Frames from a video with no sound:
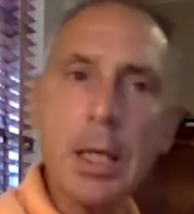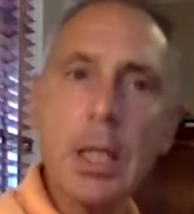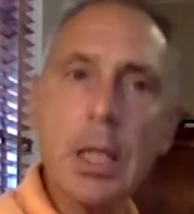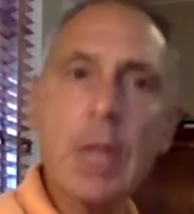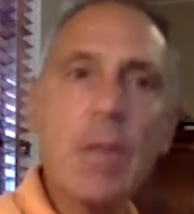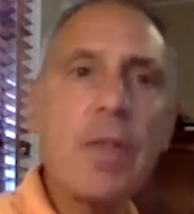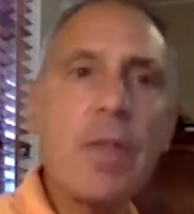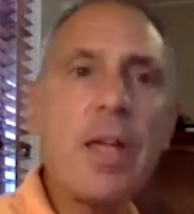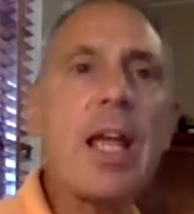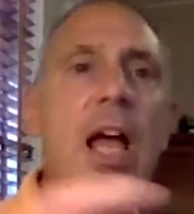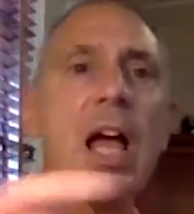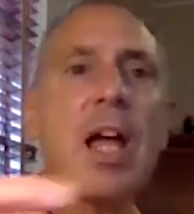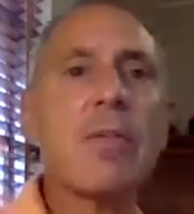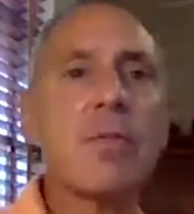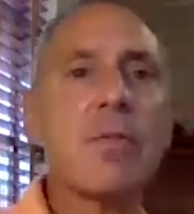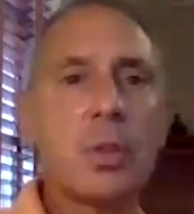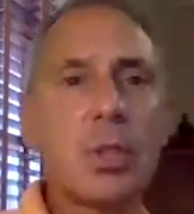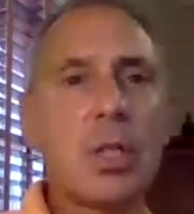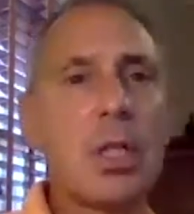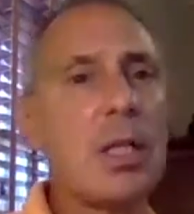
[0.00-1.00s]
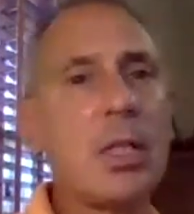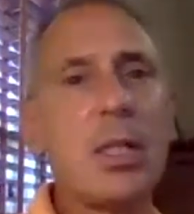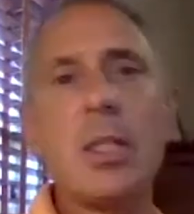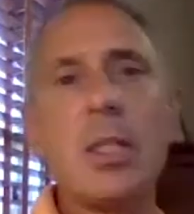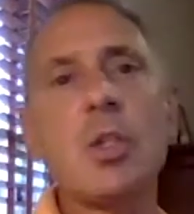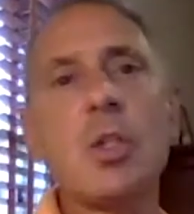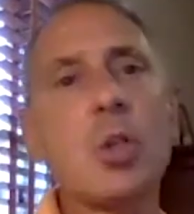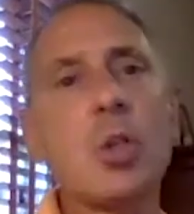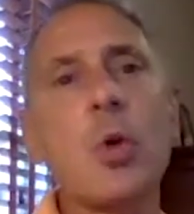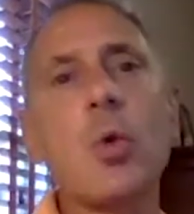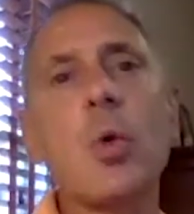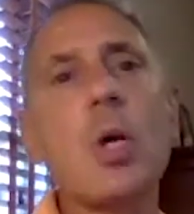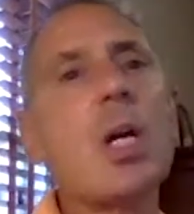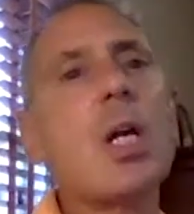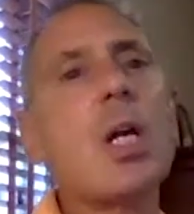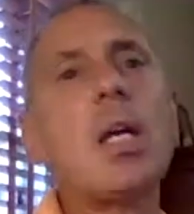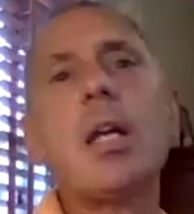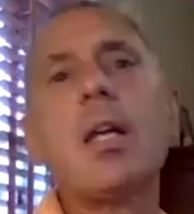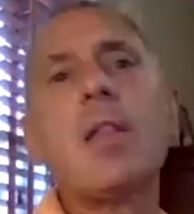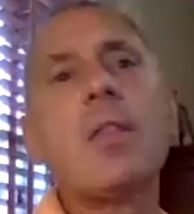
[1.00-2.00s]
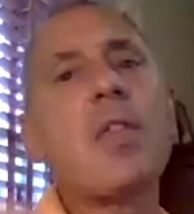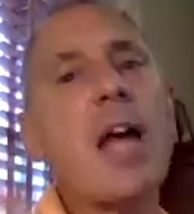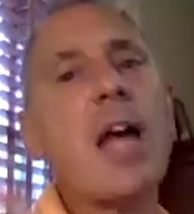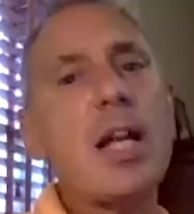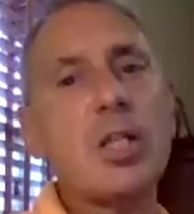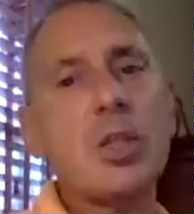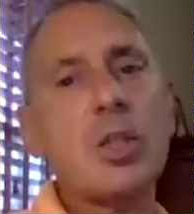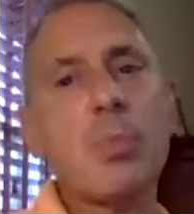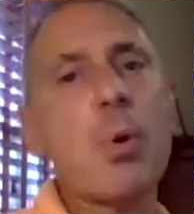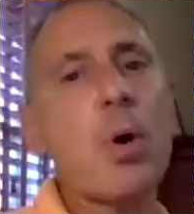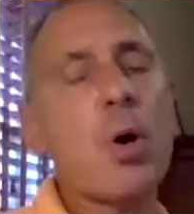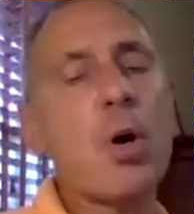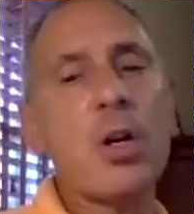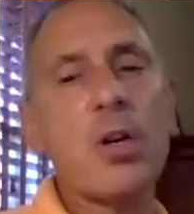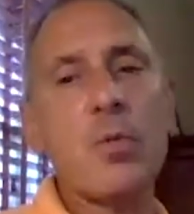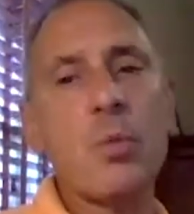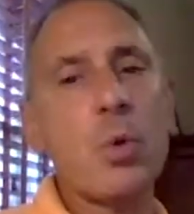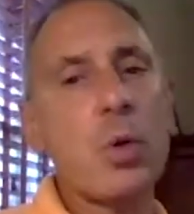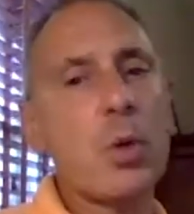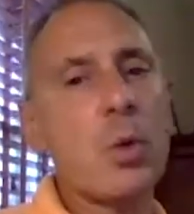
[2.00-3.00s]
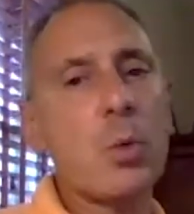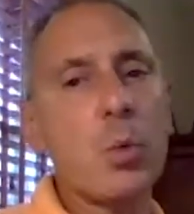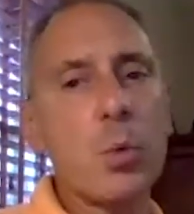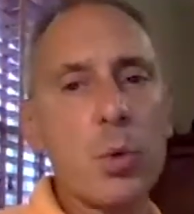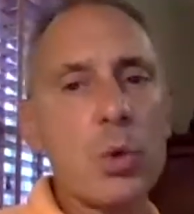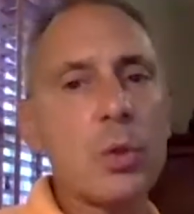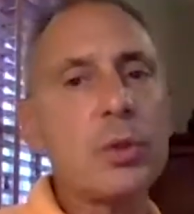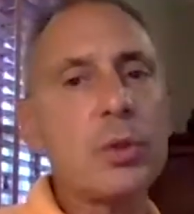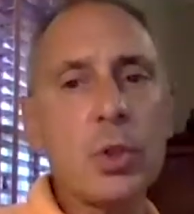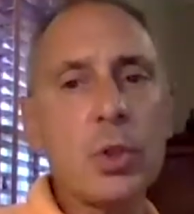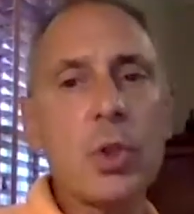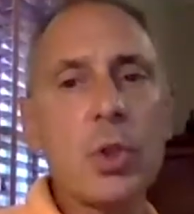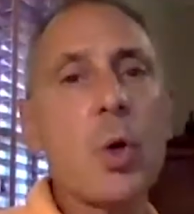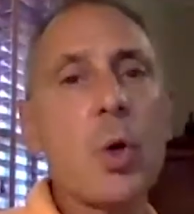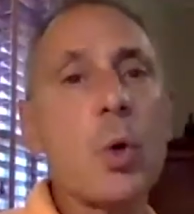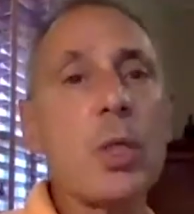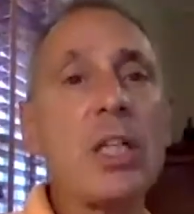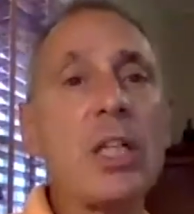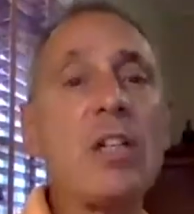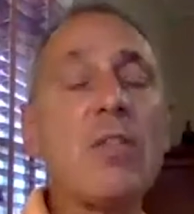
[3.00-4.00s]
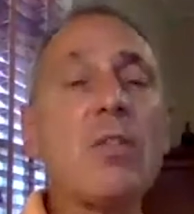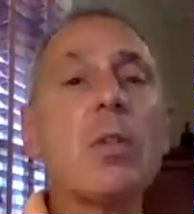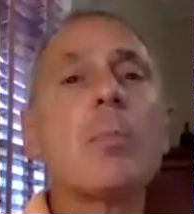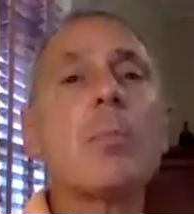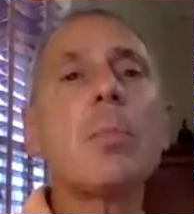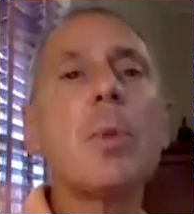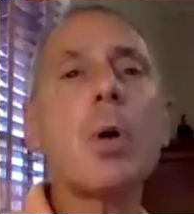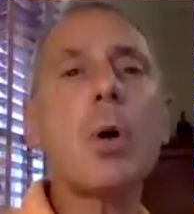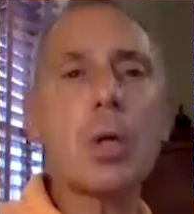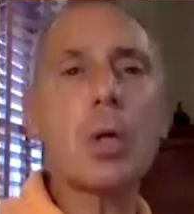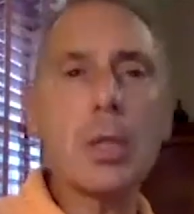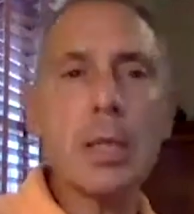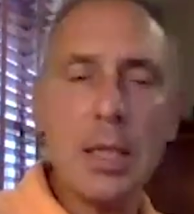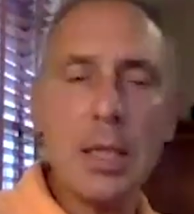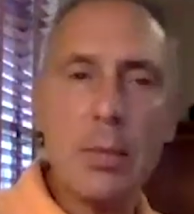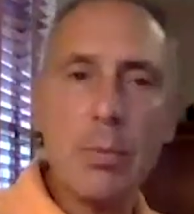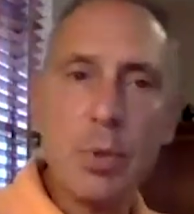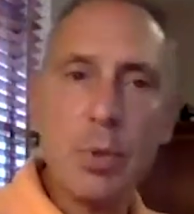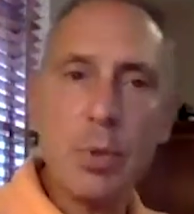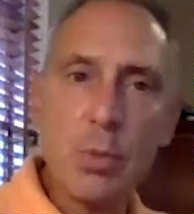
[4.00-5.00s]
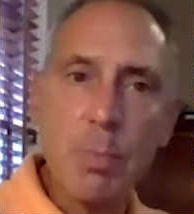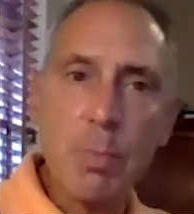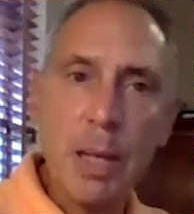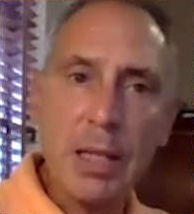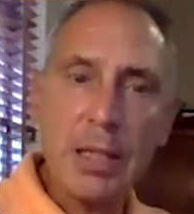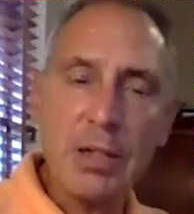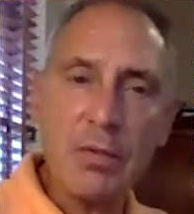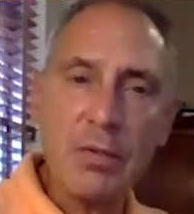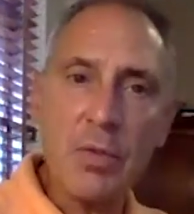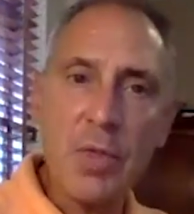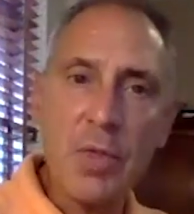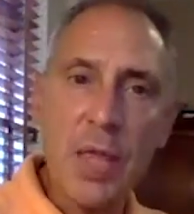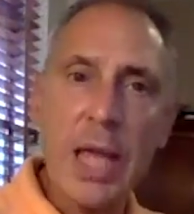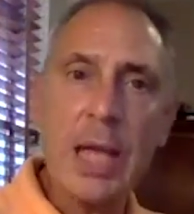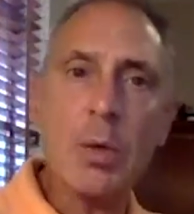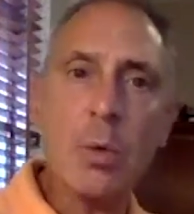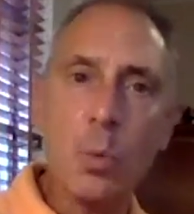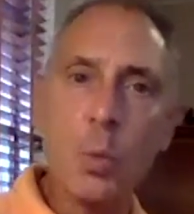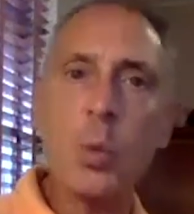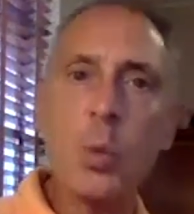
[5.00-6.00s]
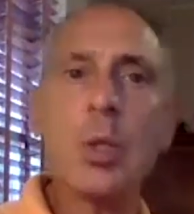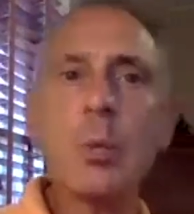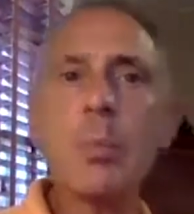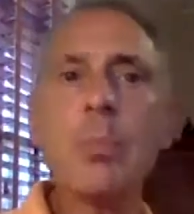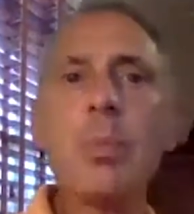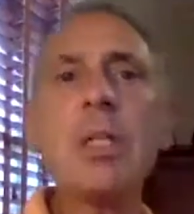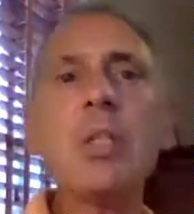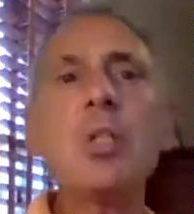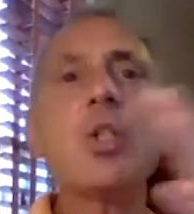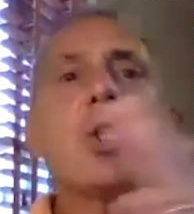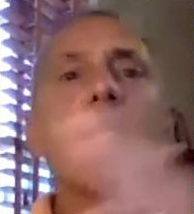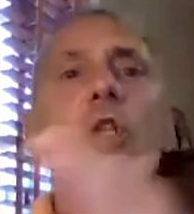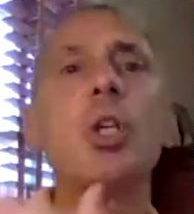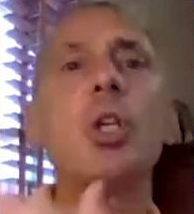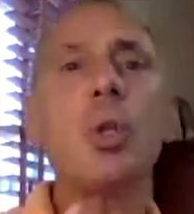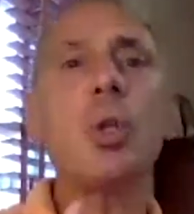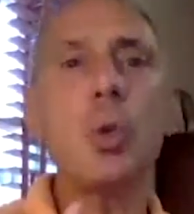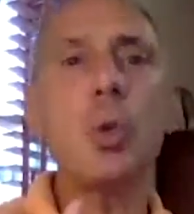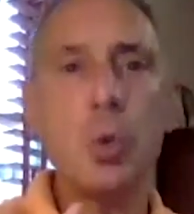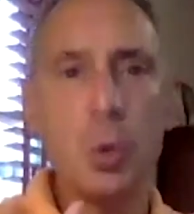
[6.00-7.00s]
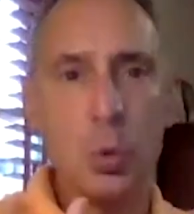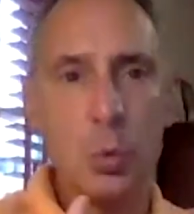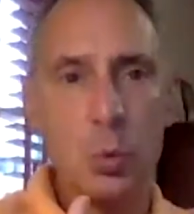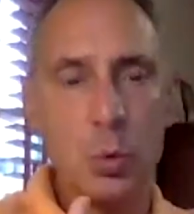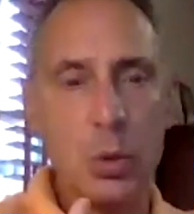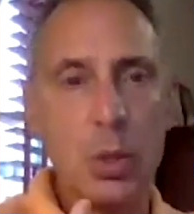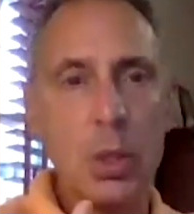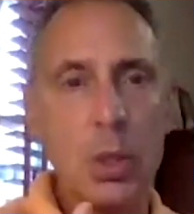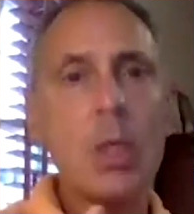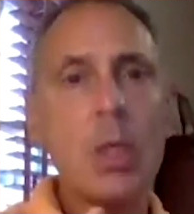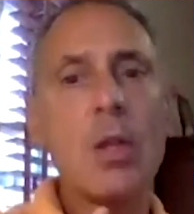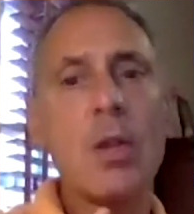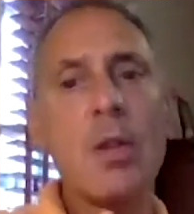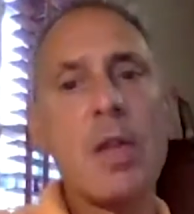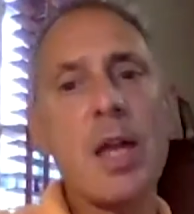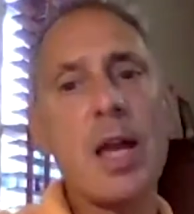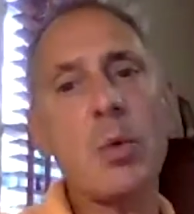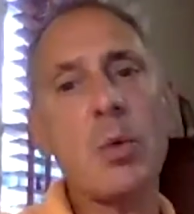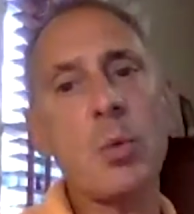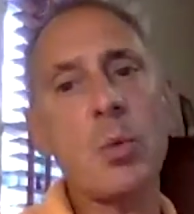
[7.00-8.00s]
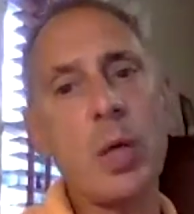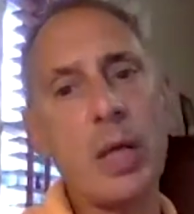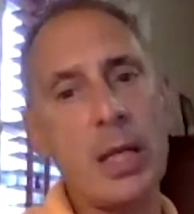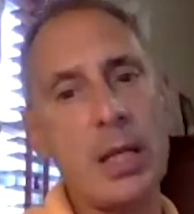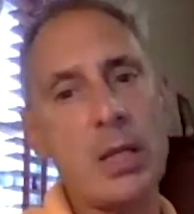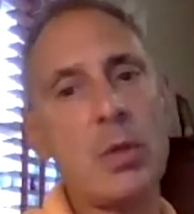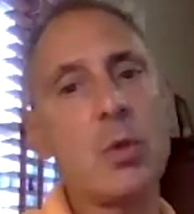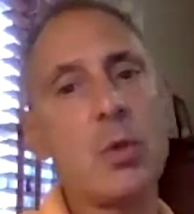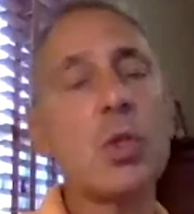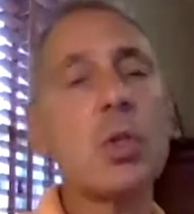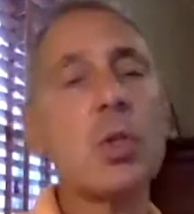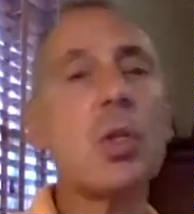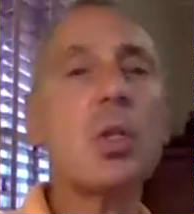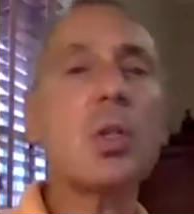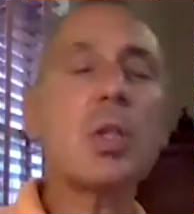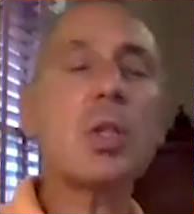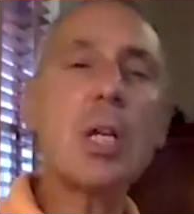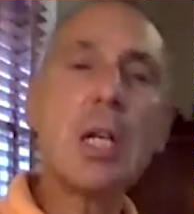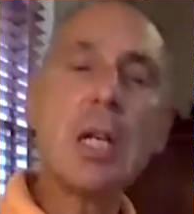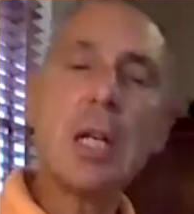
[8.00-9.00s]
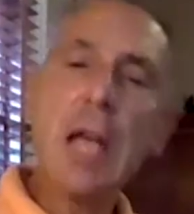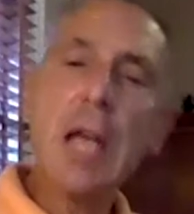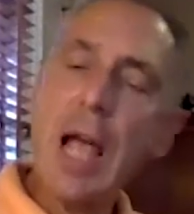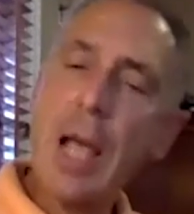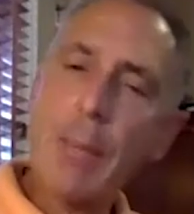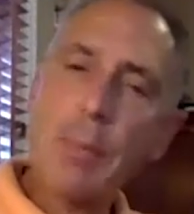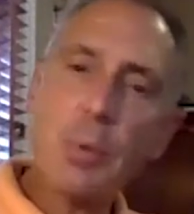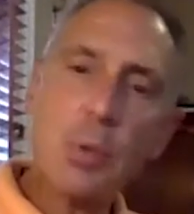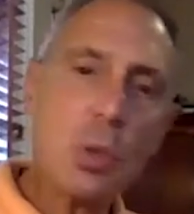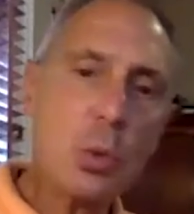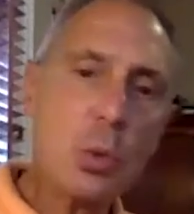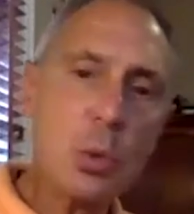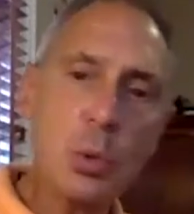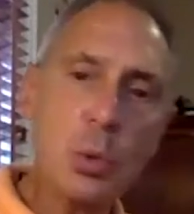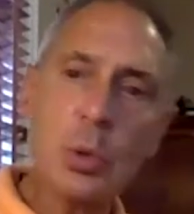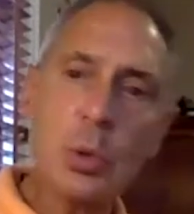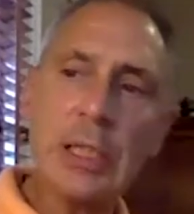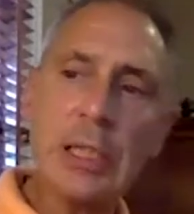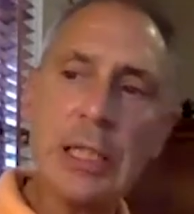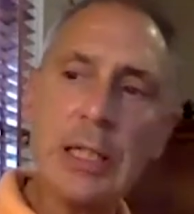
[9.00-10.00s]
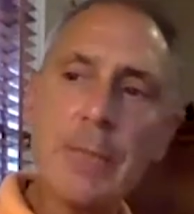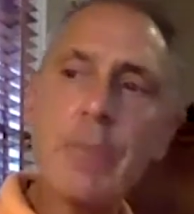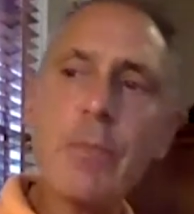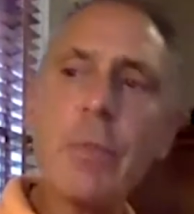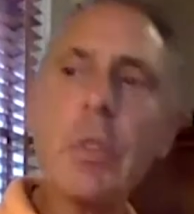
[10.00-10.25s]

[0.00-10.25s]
They advertise. So that's part of where the world is going. Even the marketing perspective of that will be skewed that way. Those are absolutely